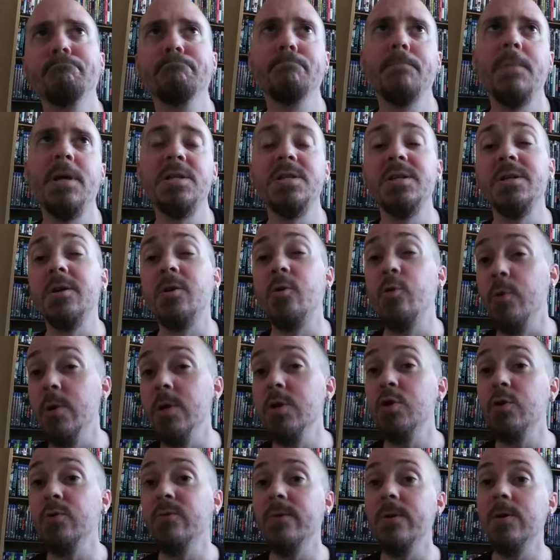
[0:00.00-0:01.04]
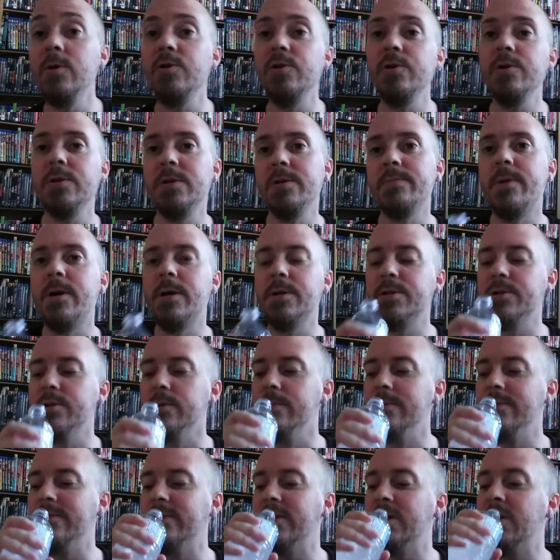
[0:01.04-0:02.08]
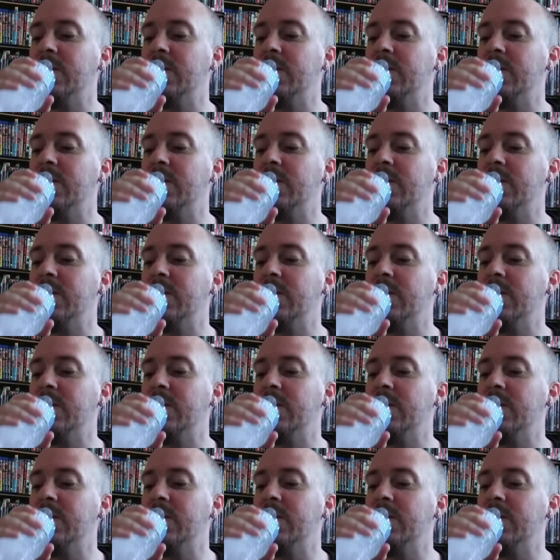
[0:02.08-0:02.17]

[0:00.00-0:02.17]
It's a creature feature. It's a monster movie.